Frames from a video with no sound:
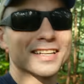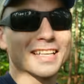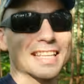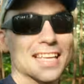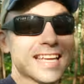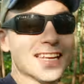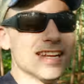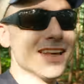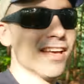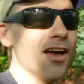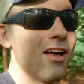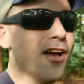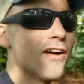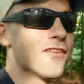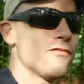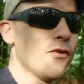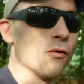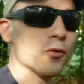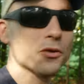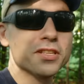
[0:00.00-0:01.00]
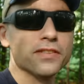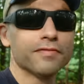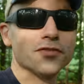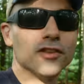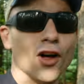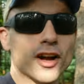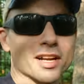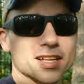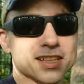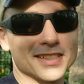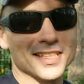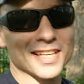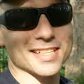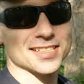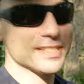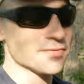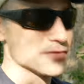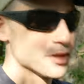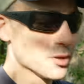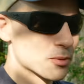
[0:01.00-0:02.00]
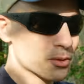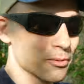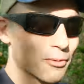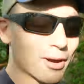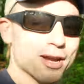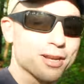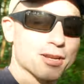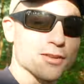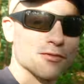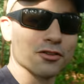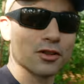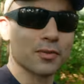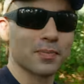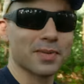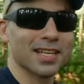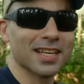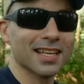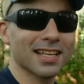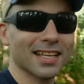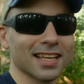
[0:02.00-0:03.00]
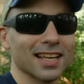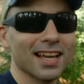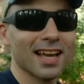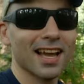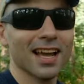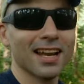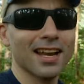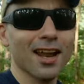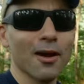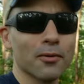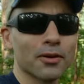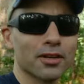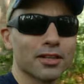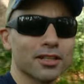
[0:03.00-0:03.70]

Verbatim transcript: again for the vlogging test, even though we were out here for the beginning. Now we're